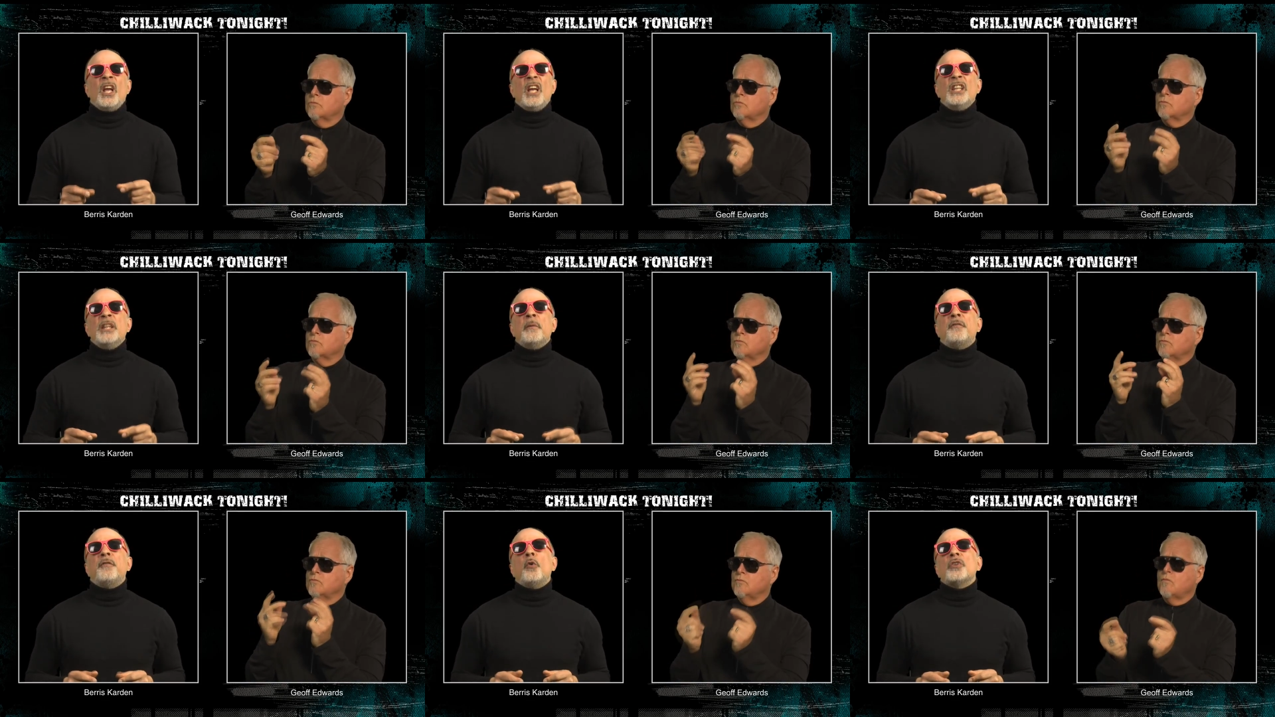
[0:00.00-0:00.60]
Speaker 1: In the
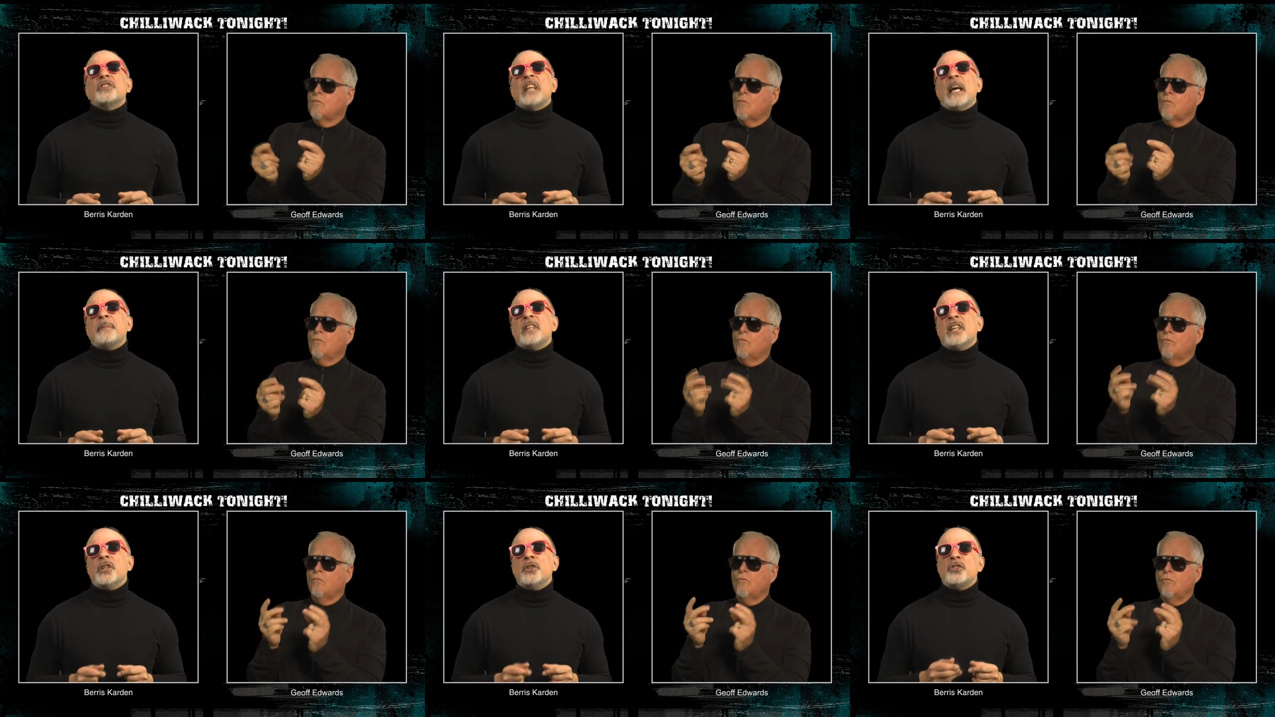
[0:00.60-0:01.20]
before
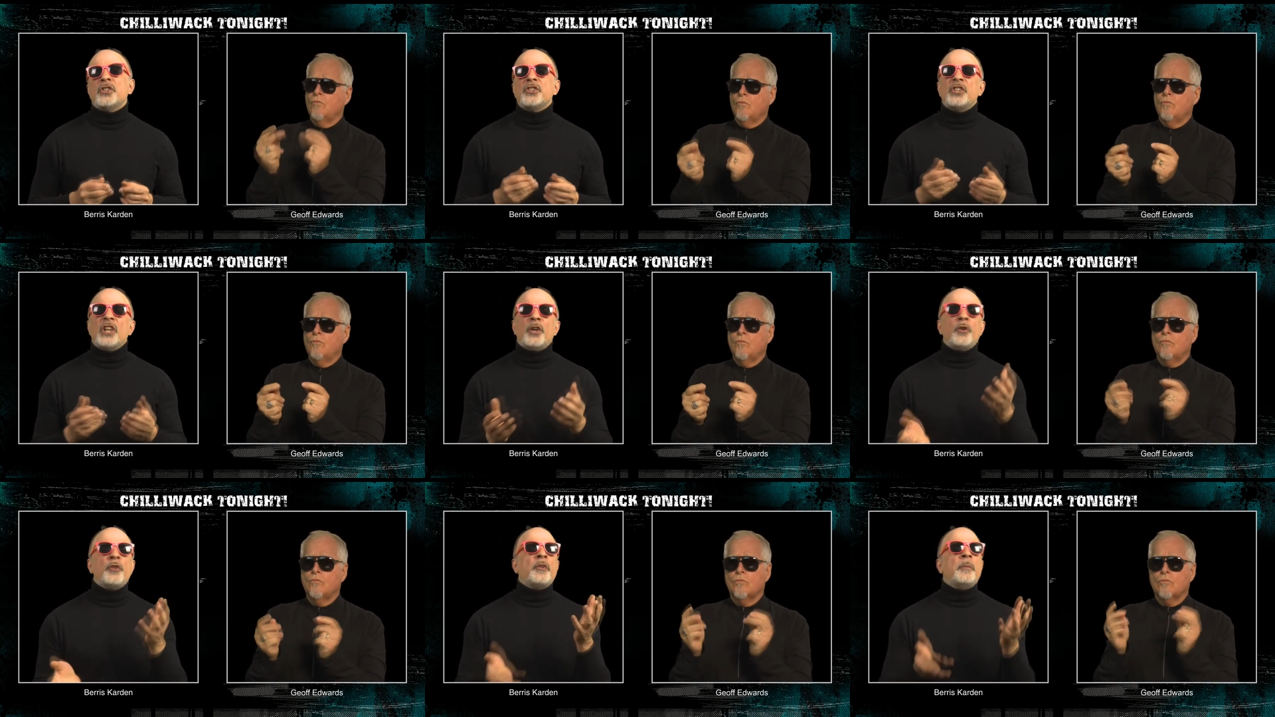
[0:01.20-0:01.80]
times, I used to
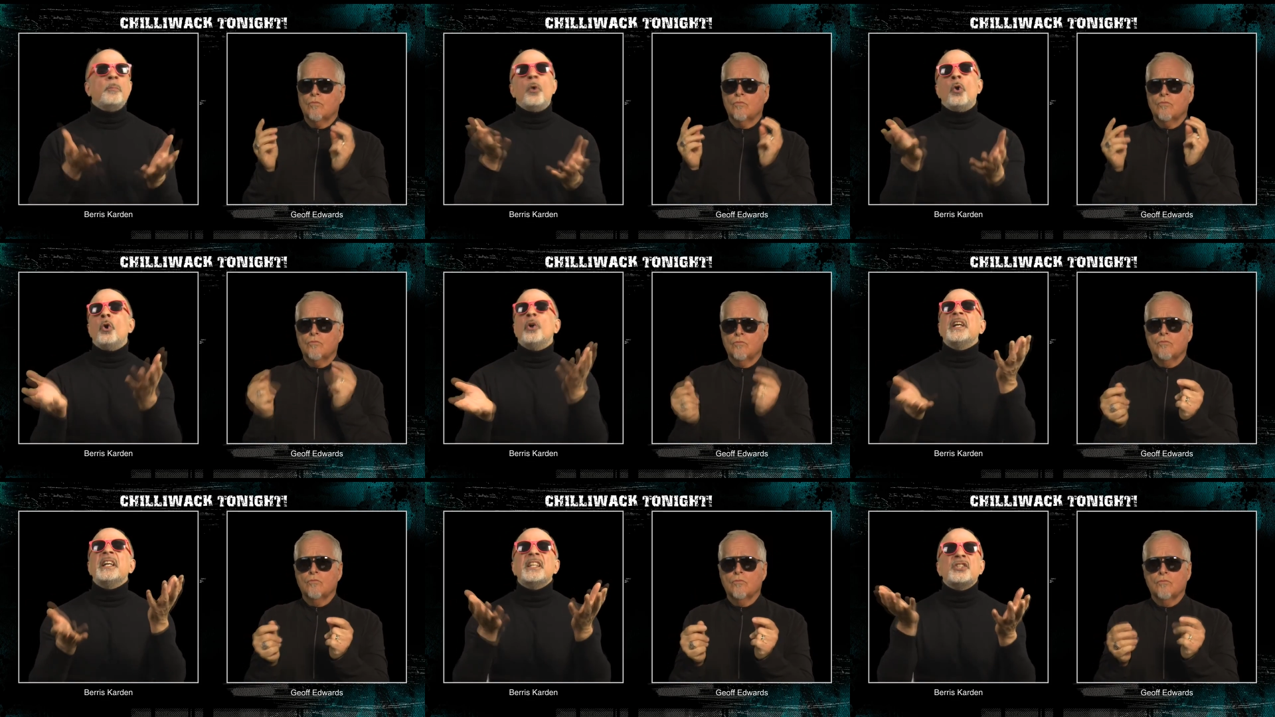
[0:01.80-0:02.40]
juggle the
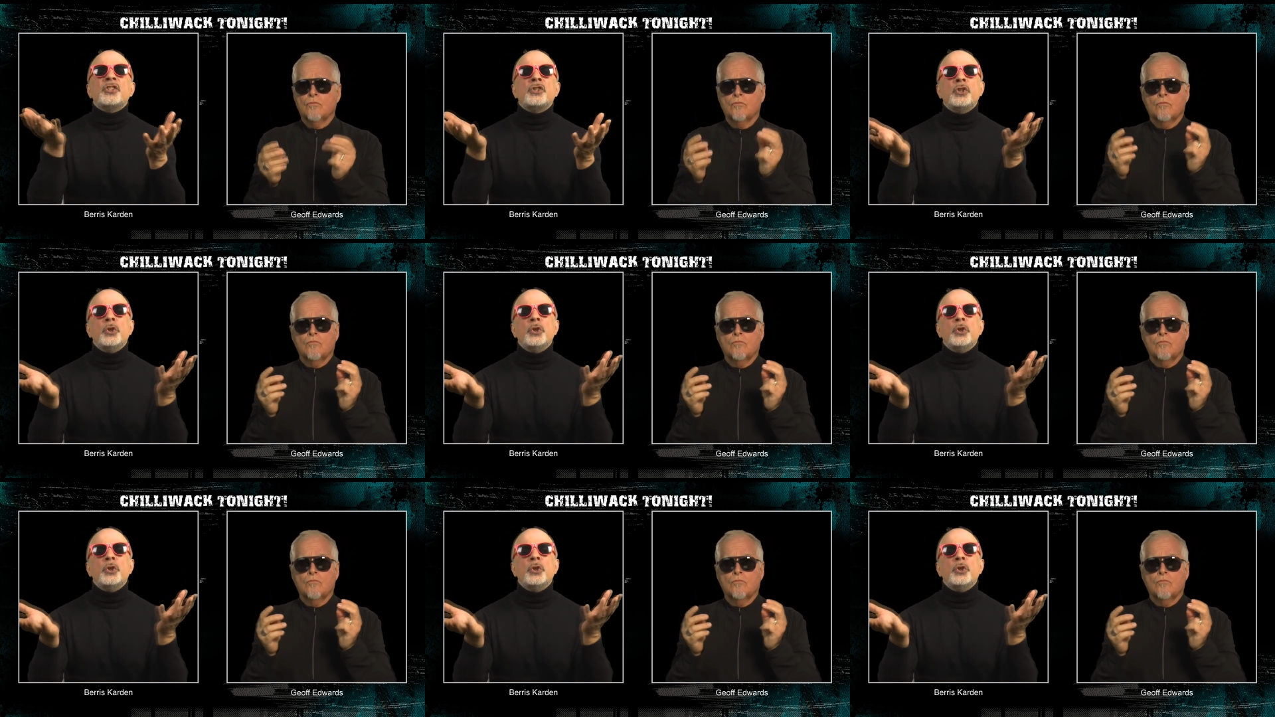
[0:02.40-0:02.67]
mortgage,